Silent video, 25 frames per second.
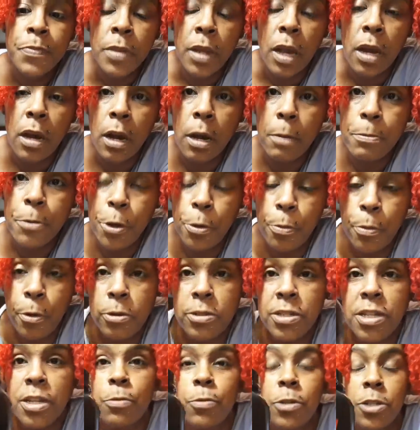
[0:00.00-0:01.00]
Uh, Pure
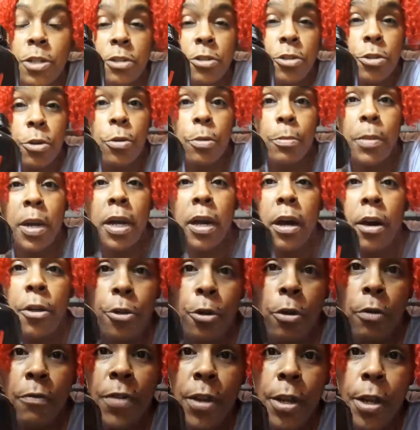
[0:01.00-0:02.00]
Protein, which I show in my
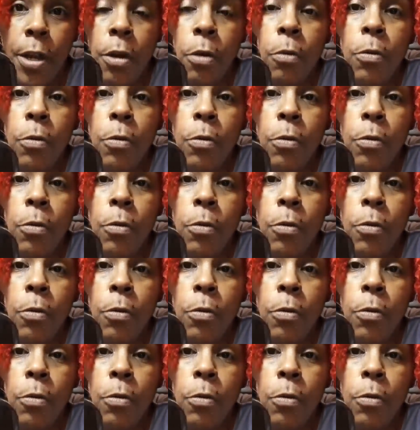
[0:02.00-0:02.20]
other video,